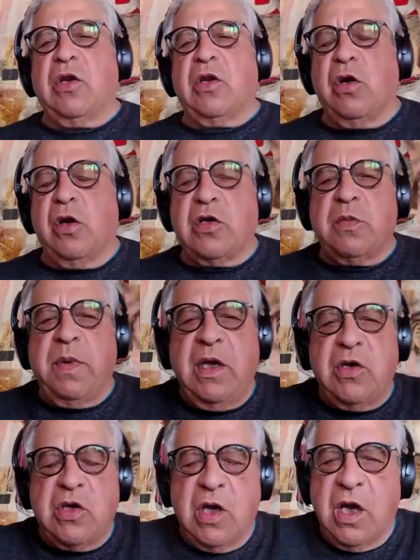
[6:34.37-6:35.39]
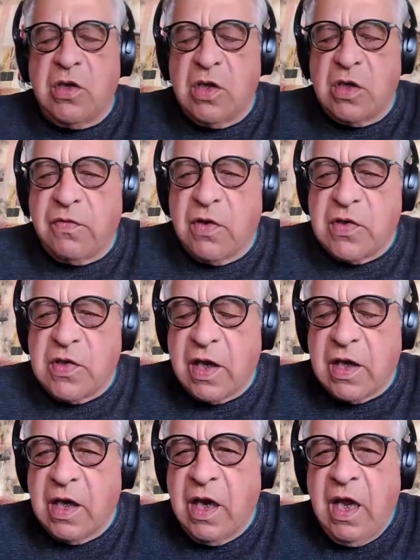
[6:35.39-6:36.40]
to Cook's Beach just for a
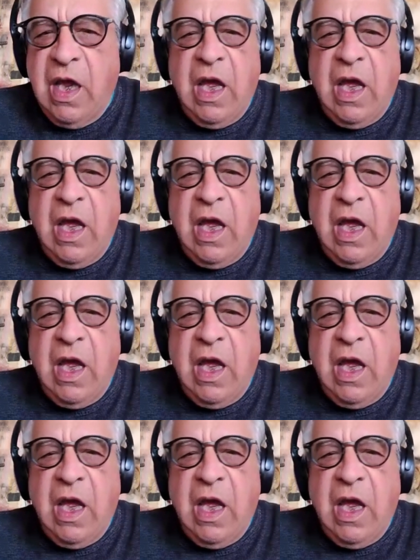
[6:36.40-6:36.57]
second.